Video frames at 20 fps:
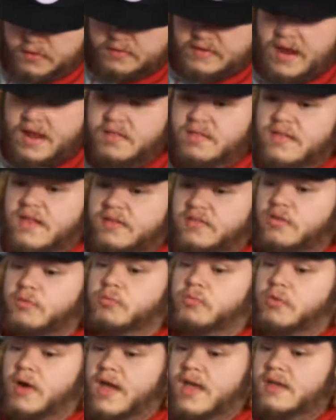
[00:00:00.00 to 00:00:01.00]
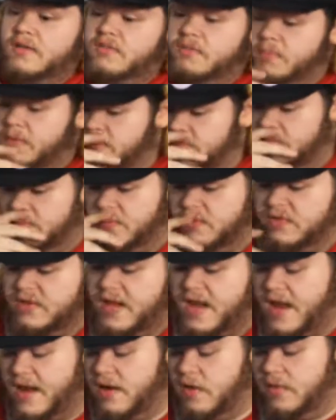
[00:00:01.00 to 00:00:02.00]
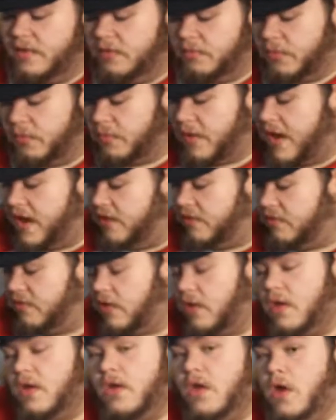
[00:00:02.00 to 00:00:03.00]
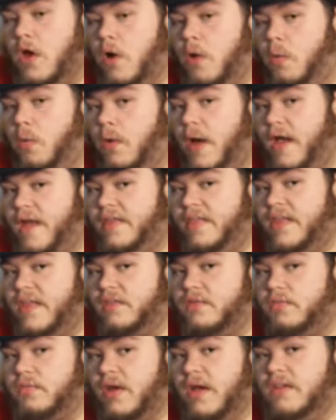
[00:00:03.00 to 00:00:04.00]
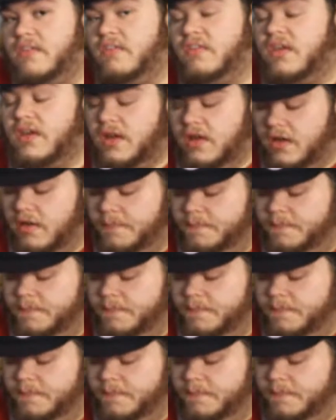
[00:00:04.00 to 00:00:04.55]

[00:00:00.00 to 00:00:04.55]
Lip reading: anything that's erased, because once again I know these were raised. Anything that's raised is gonna